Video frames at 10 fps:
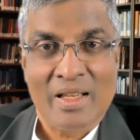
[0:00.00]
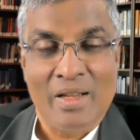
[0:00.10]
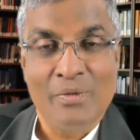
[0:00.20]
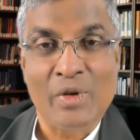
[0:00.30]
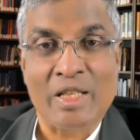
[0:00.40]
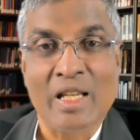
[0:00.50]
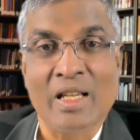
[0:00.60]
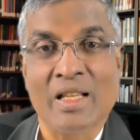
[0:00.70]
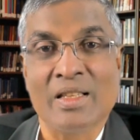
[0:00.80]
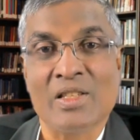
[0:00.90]

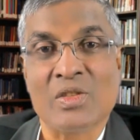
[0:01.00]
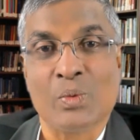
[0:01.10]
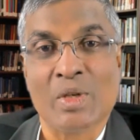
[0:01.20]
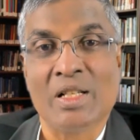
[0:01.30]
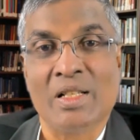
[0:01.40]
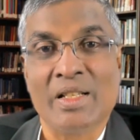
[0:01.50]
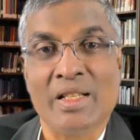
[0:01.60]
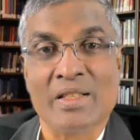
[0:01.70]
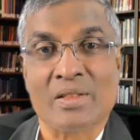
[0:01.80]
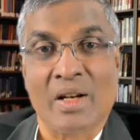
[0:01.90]
Everything in this world
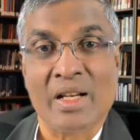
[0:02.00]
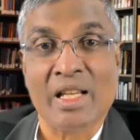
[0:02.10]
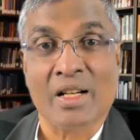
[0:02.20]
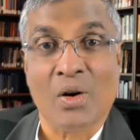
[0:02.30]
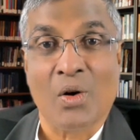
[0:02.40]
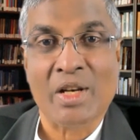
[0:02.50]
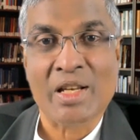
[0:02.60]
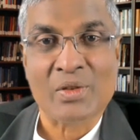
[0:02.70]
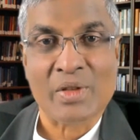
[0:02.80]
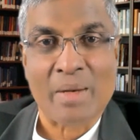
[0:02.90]
is running
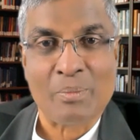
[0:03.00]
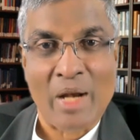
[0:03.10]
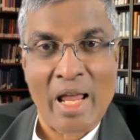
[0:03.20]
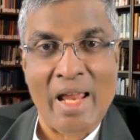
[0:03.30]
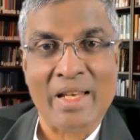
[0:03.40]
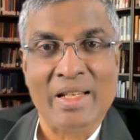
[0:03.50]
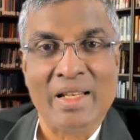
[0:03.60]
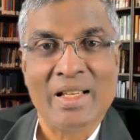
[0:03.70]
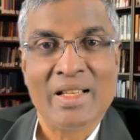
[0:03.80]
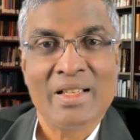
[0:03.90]
according to that plan.
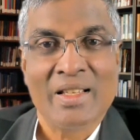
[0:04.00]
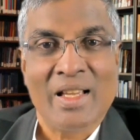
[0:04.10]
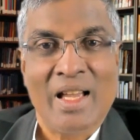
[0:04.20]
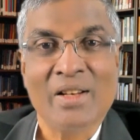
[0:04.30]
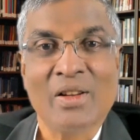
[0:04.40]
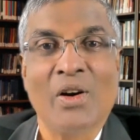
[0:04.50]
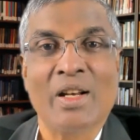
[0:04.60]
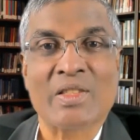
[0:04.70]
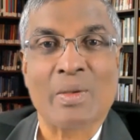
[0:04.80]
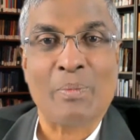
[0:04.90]
And God
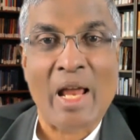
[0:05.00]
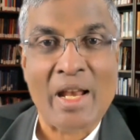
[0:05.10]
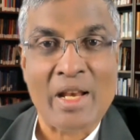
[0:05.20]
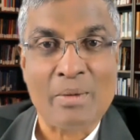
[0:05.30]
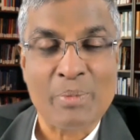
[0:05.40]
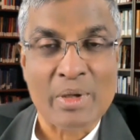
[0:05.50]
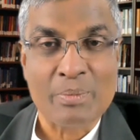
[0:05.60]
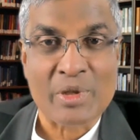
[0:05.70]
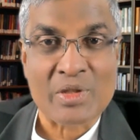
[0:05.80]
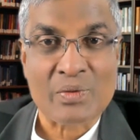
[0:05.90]
has a plan and
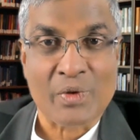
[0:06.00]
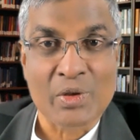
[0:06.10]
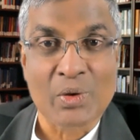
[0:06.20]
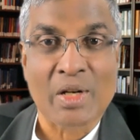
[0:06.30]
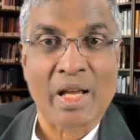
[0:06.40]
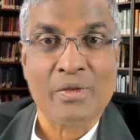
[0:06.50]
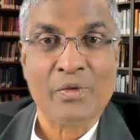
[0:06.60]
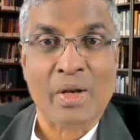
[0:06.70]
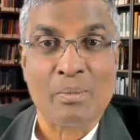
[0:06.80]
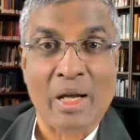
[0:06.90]
purpose for your
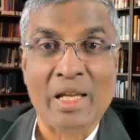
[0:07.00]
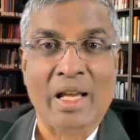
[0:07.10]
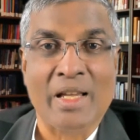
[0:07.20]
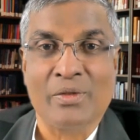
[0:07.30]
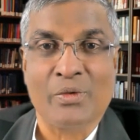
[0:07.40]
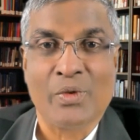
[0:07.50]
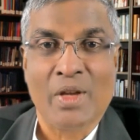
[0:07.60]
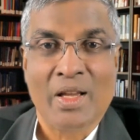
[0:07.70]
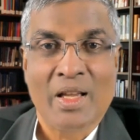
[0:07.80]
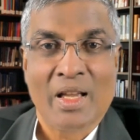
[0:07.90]
life and my life.
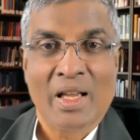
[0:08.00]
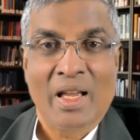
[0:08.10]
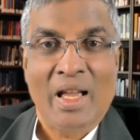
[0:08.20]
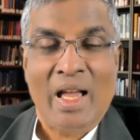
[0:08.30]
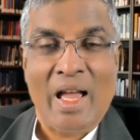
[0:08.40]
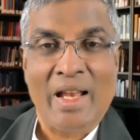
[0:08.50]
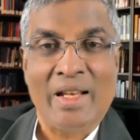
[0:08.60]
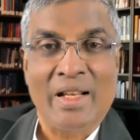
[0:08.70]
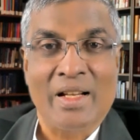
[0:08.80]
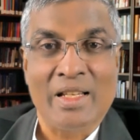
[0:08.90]

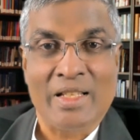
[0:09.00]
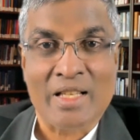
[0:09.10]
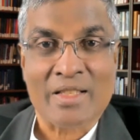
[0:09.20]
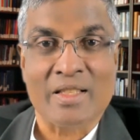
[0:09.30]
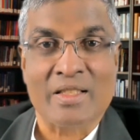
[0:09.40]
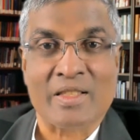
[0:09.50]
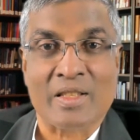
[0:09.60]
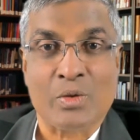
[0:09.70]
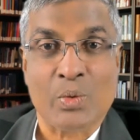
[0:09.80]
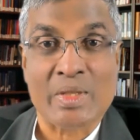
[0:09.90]
And uh, it has
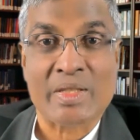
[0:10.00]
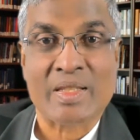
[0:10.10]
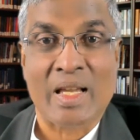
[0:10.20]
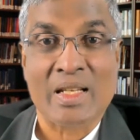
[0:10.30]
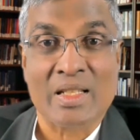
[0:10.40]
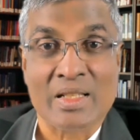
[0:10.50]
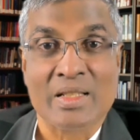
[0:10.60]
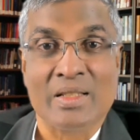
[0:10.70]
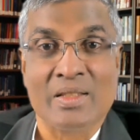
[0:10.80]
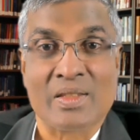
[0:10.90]
its twists and
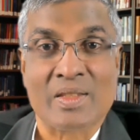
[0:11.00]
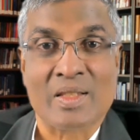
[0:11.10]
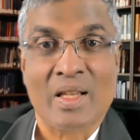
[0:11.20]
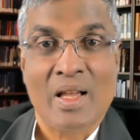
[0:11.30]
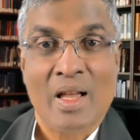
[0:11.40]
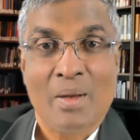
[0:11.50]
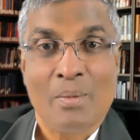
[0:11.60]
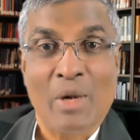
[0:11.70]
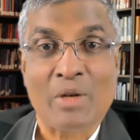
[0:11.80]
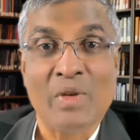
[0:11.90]
turns, but